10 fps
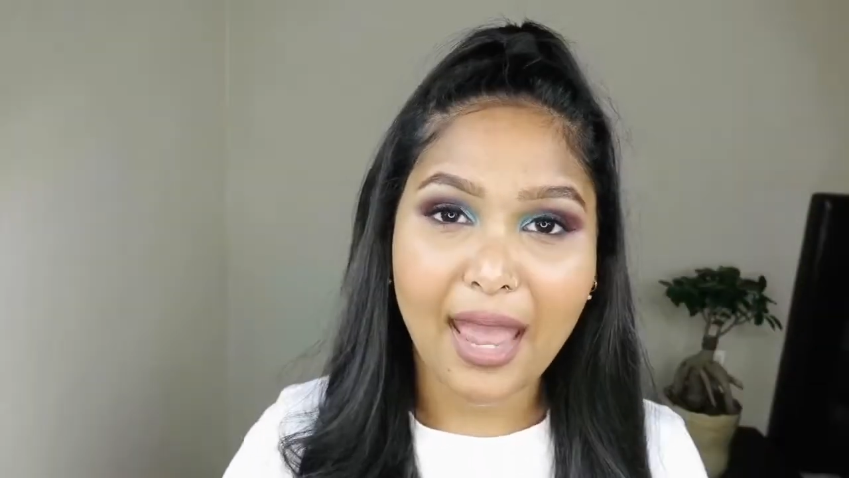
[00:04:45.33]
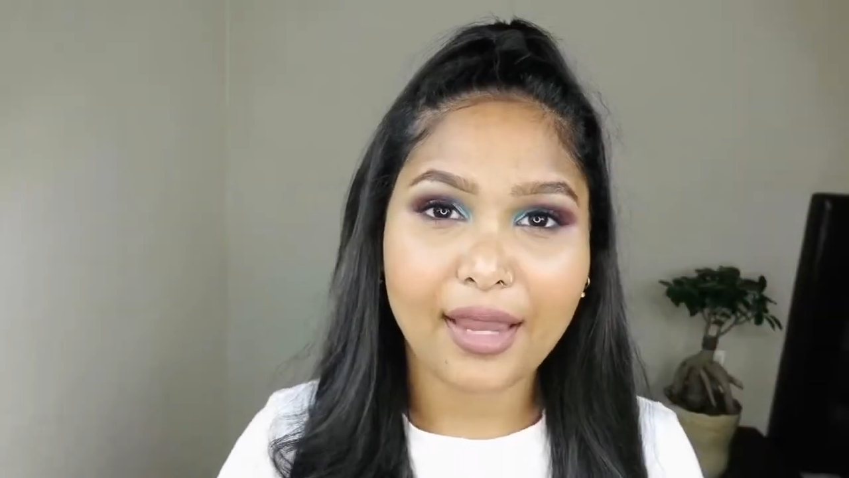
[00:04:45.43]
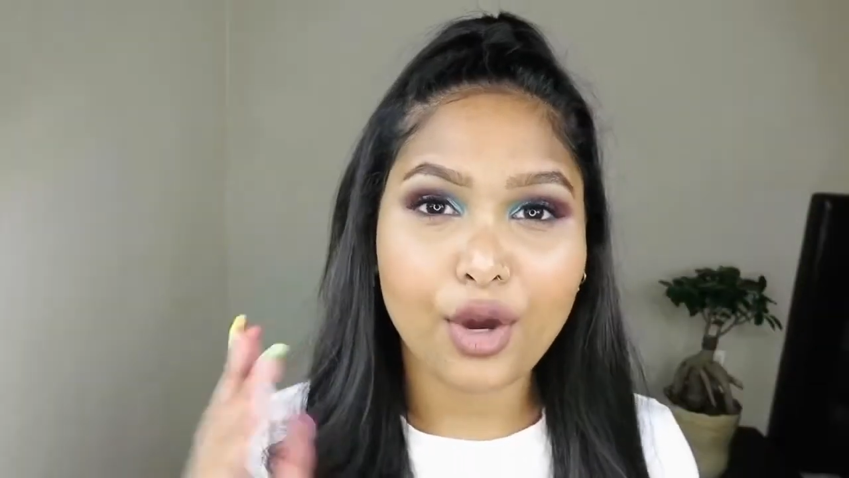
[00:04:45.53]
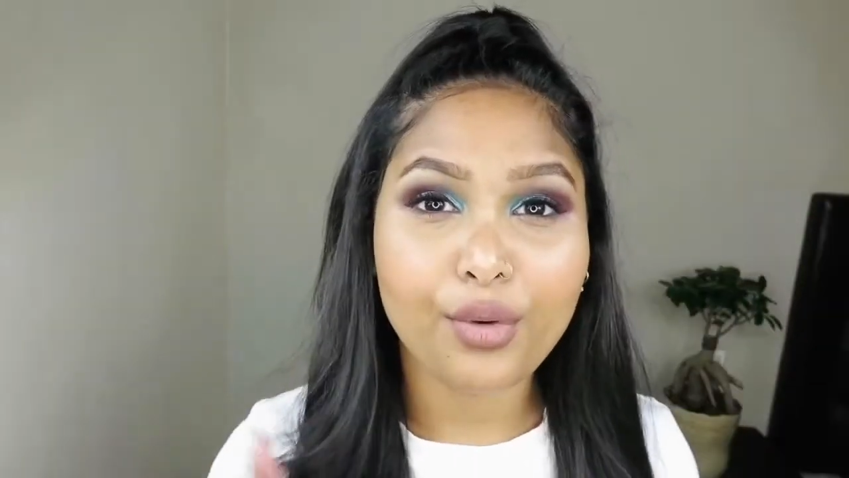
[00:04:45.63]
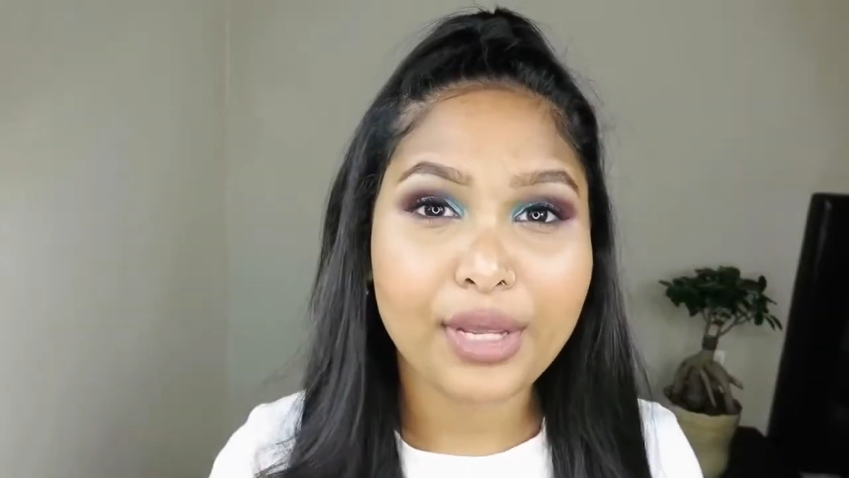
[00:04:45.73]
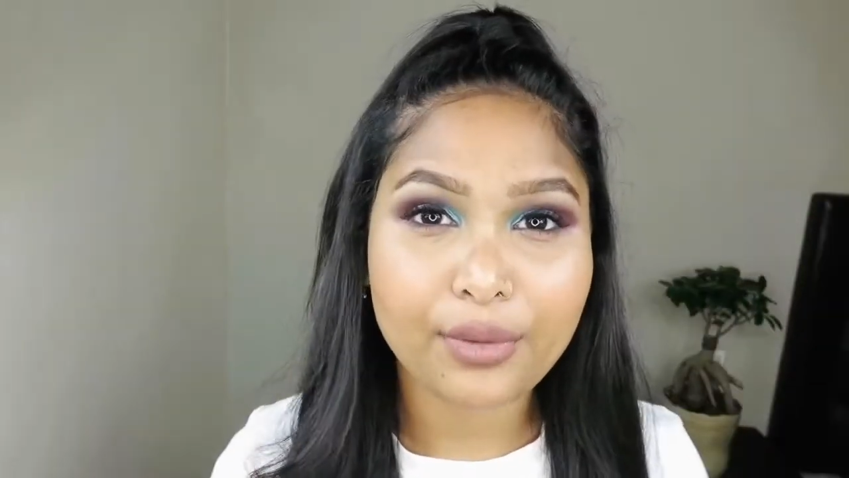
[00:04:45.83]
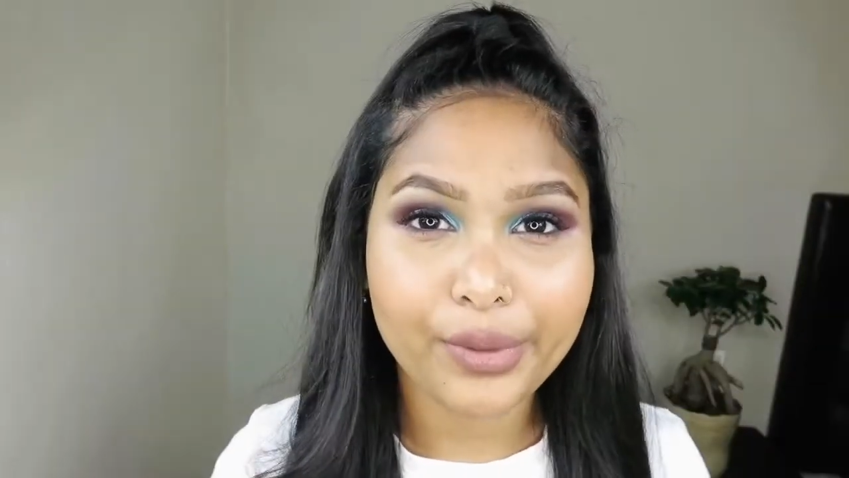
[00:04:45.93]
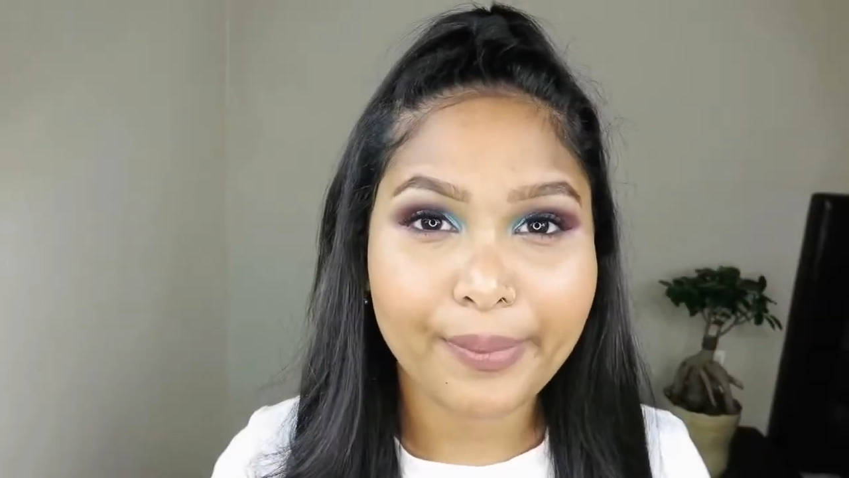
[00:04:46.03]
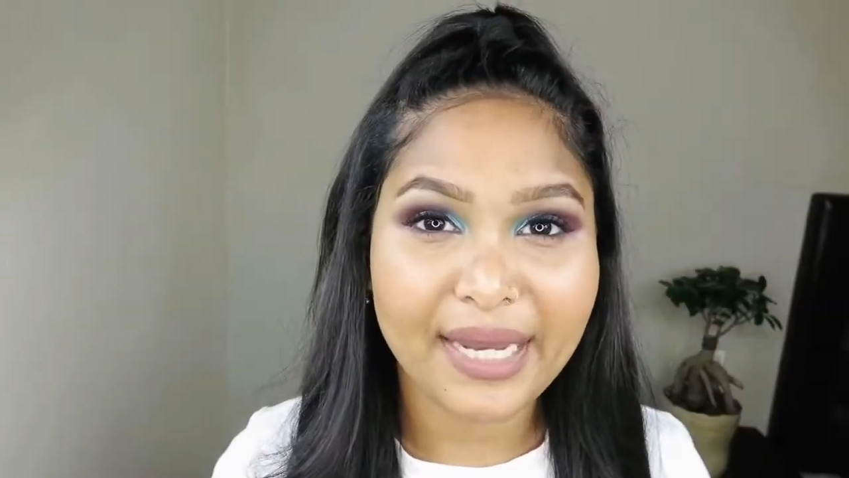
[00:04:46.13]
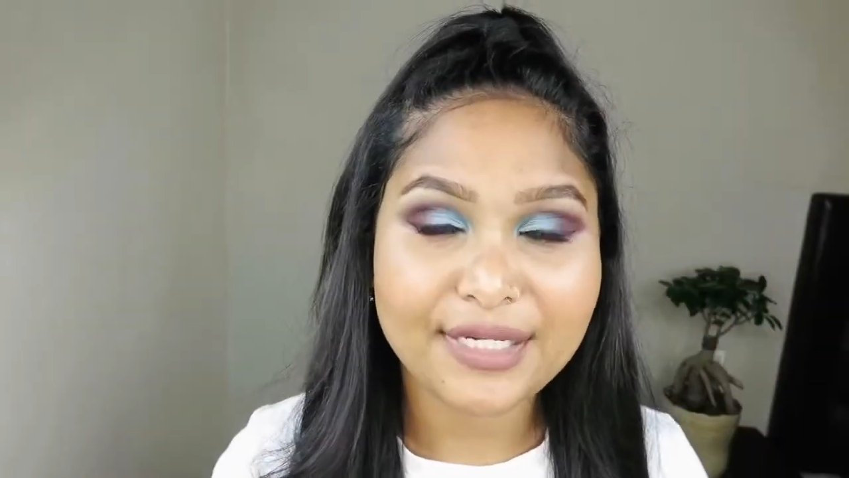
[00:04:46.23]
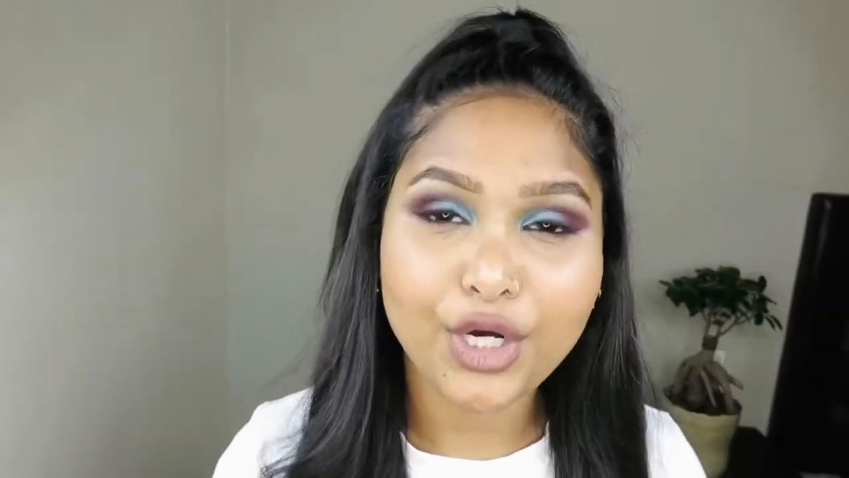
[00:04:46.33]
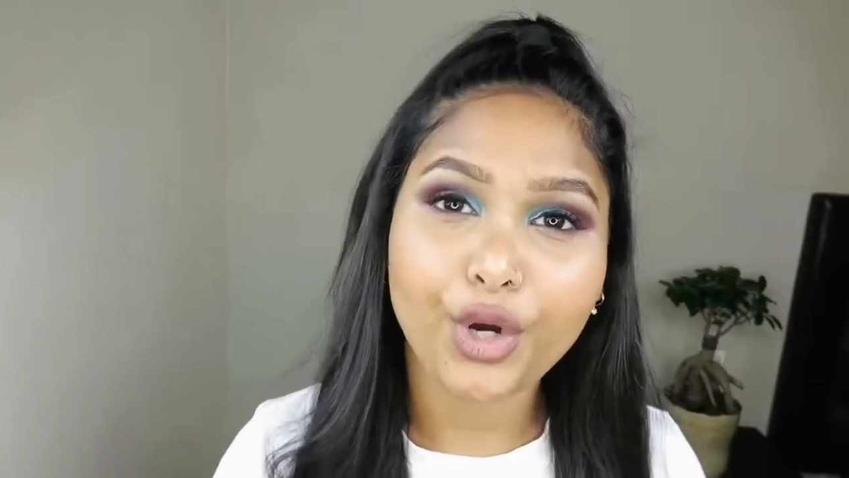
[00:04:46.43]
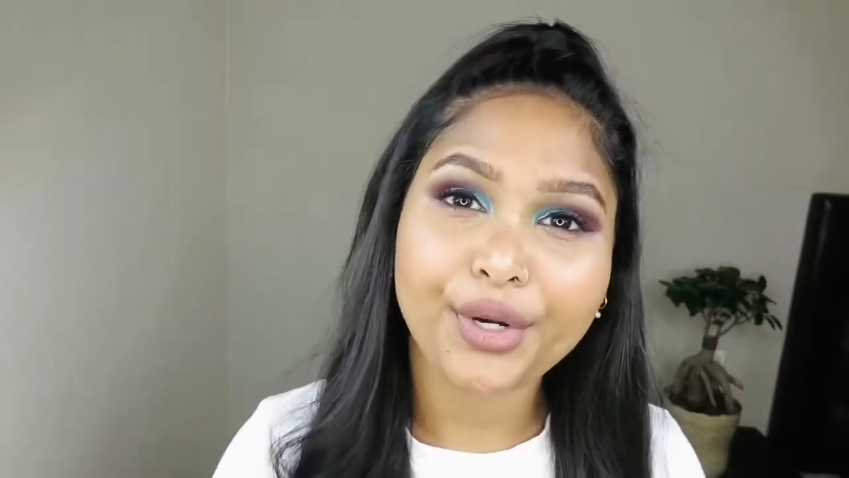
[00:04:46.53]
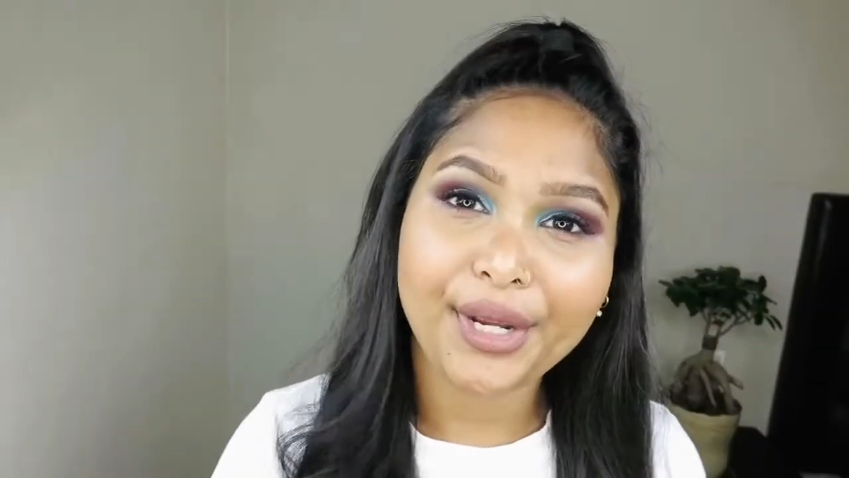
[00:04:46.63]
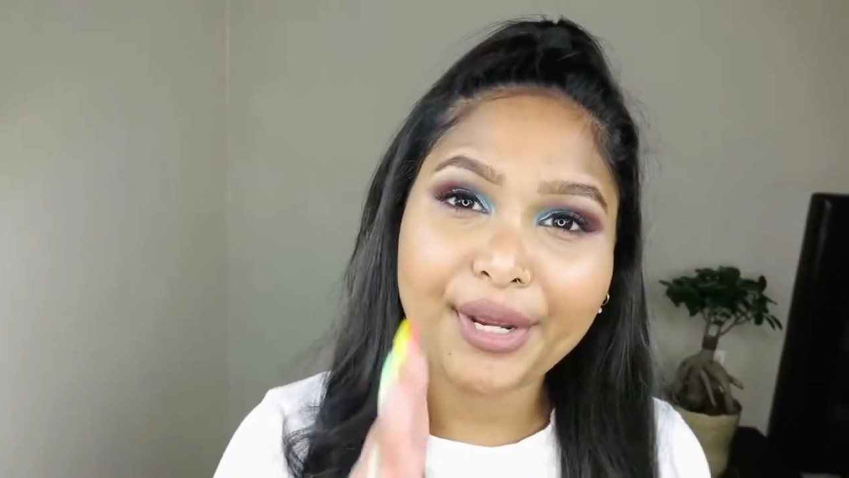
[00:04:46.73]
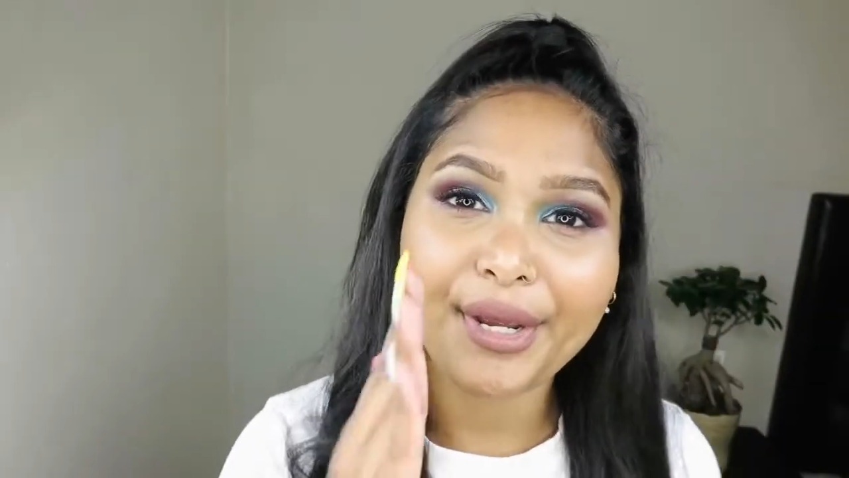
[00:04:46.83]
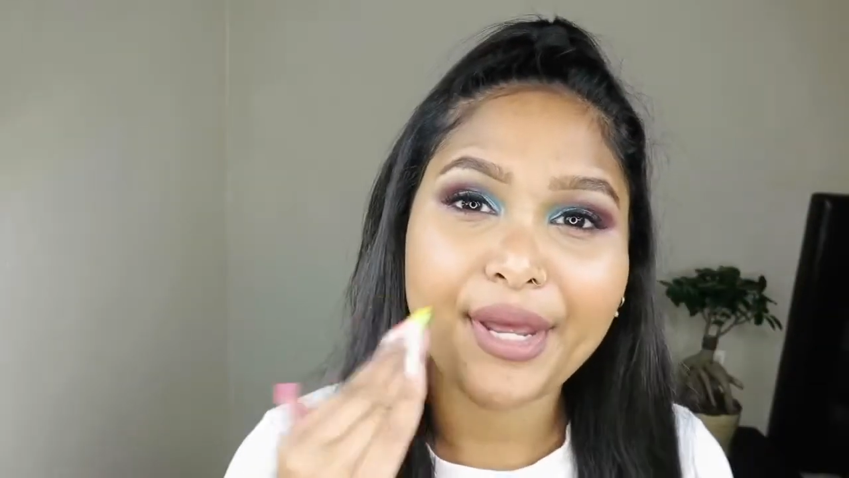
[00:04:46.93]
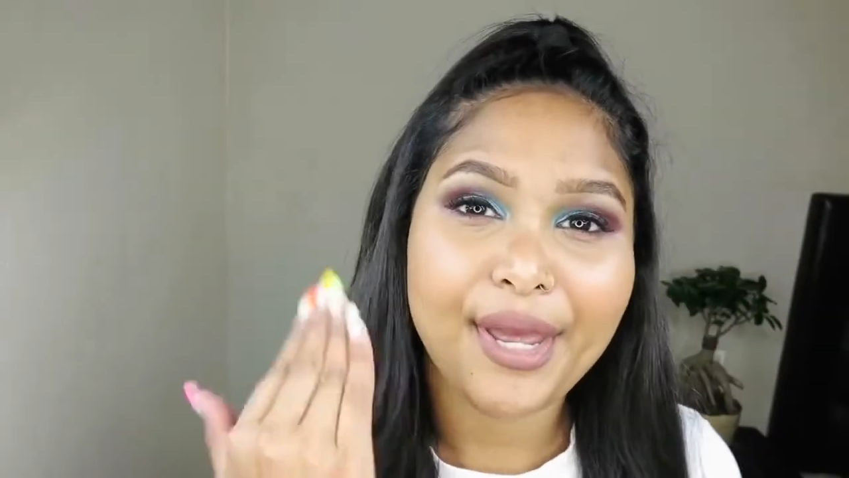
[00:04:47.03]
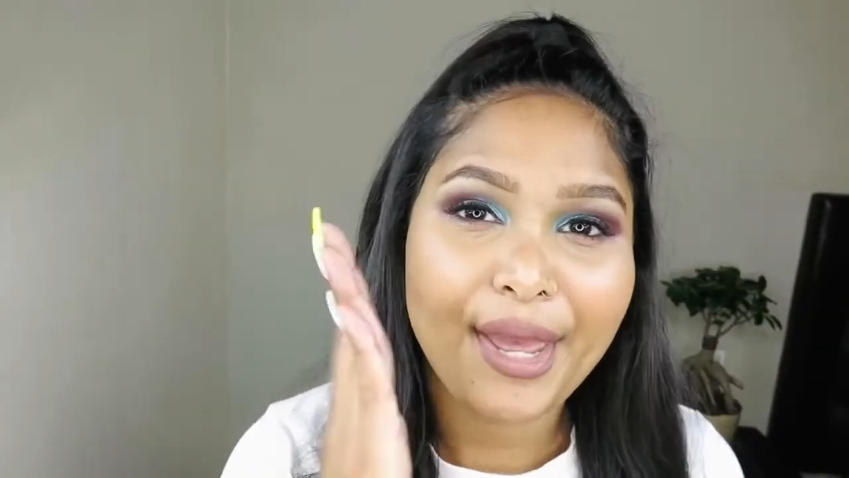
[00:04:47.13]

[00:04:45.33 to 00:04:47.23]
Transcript: I go in with my toner,